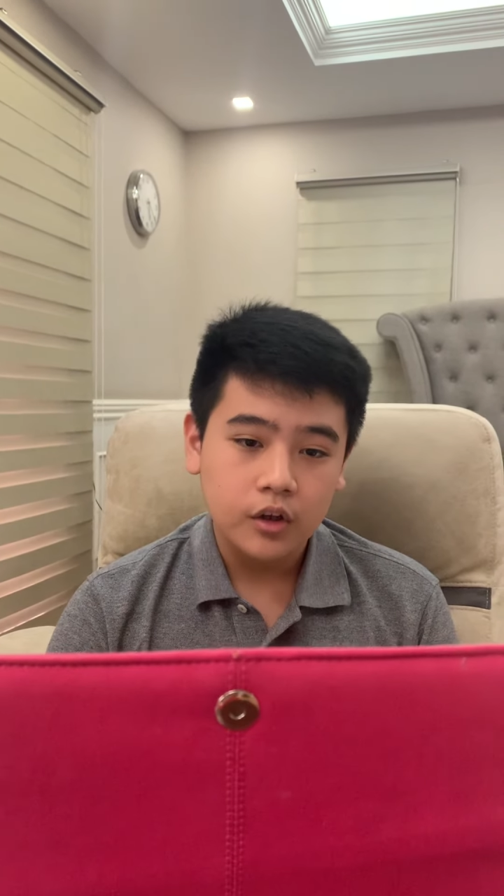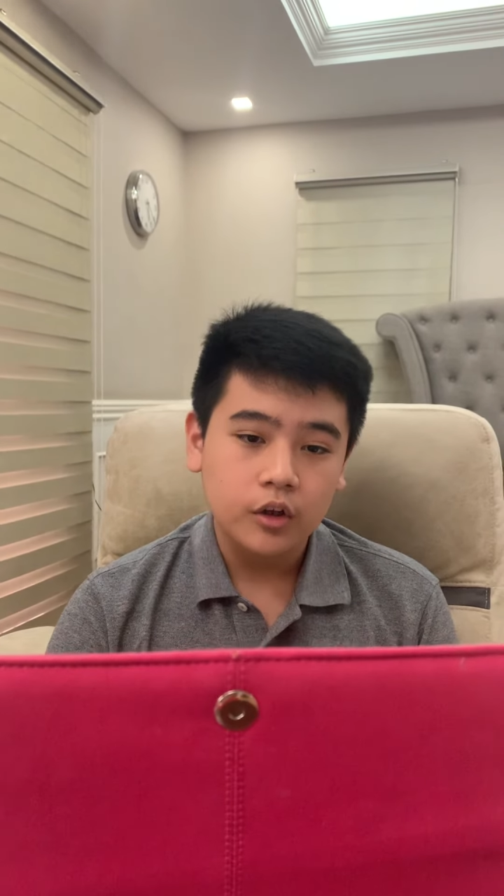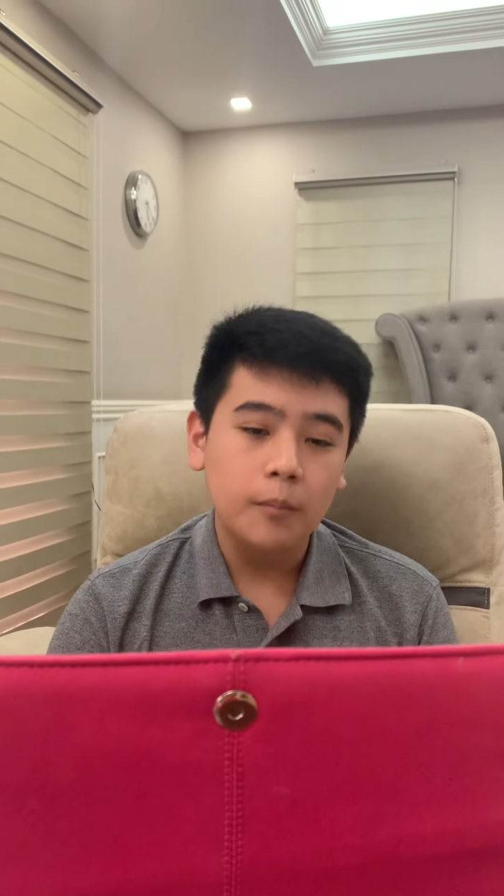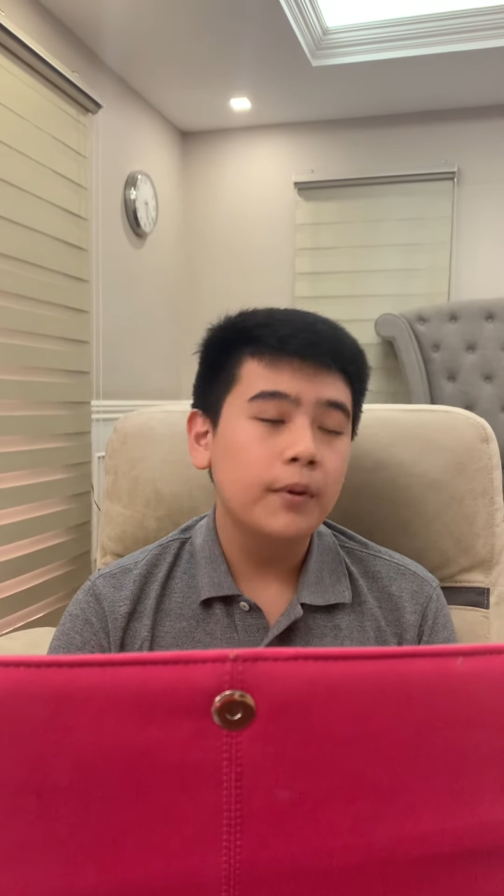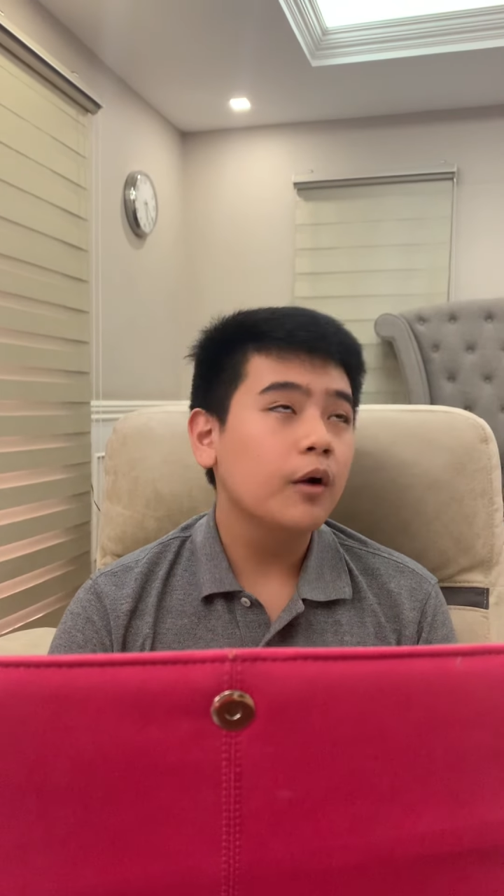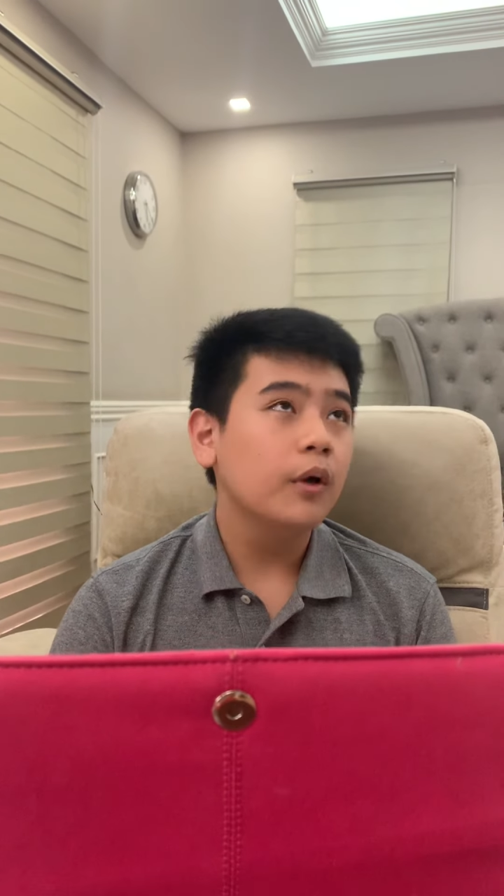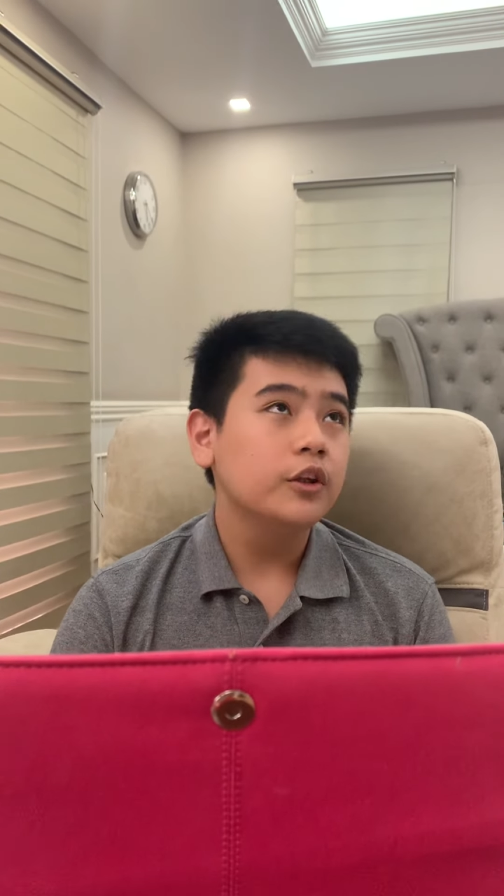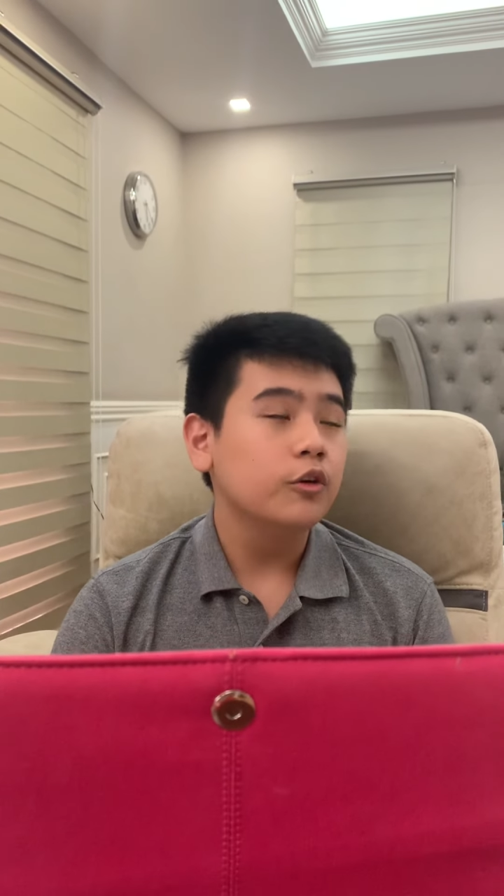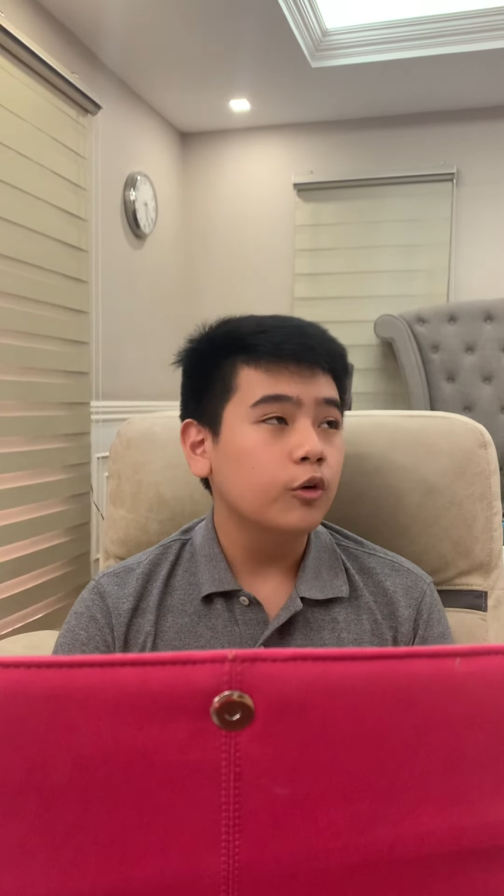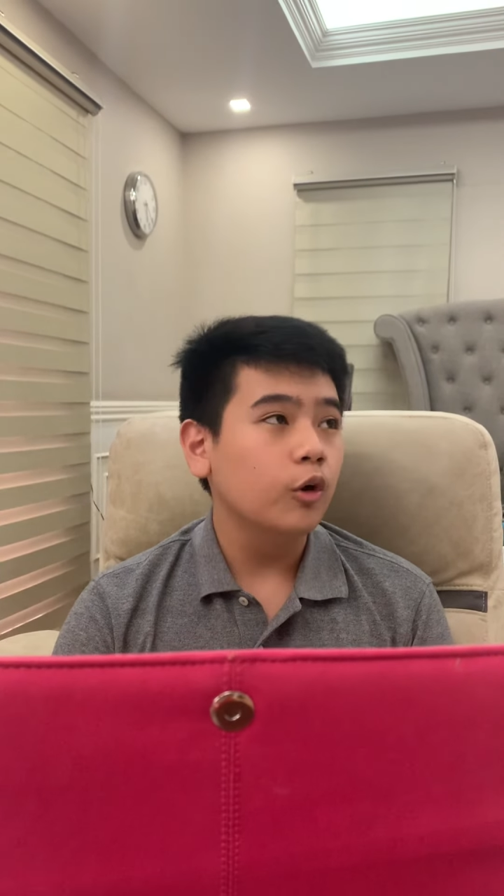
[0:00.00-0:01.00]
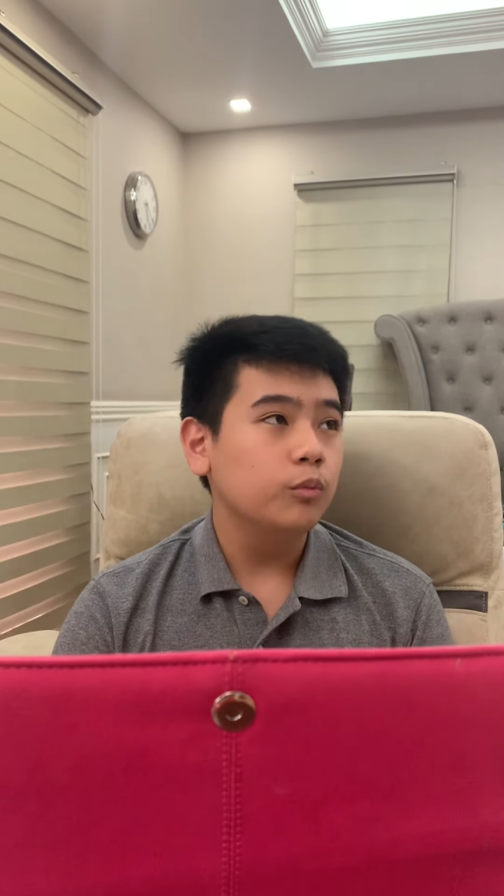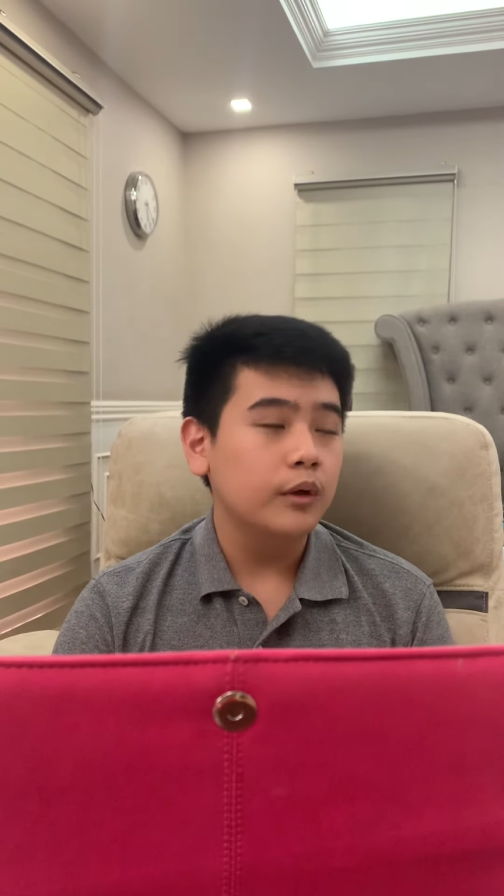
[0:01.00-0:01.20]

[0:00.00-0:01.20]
Compare what you wrote with